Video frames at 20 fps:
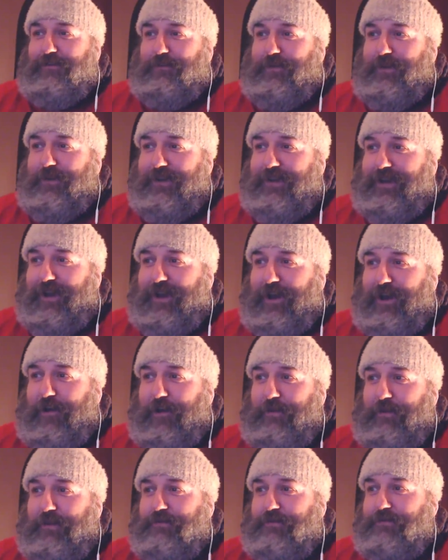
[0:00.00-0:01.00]
but
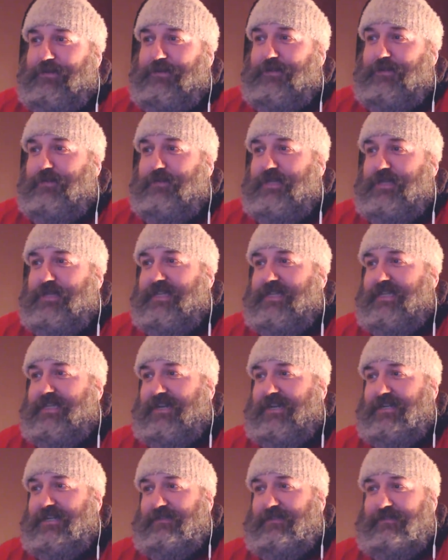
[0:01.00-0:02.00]
Carpenter is busy
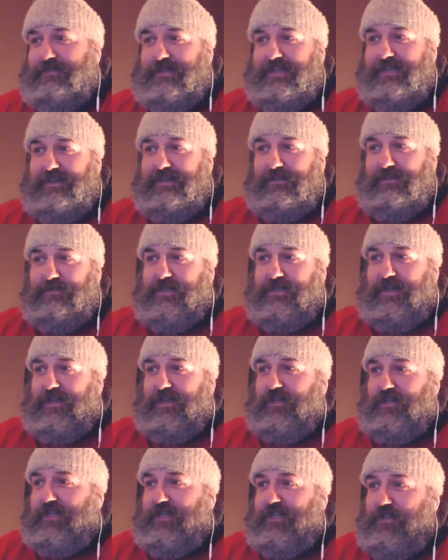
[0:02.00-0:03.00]
touching. No, he didn't use
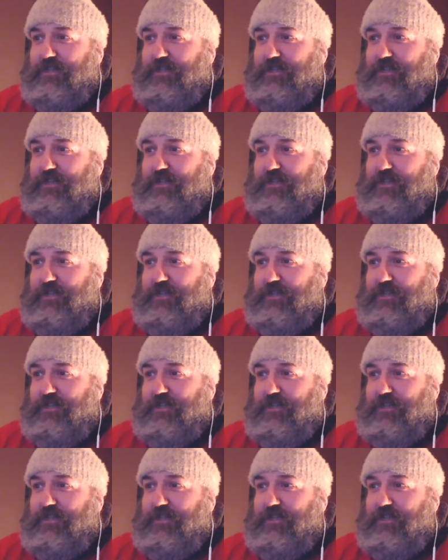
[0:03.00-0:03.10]
touching. He's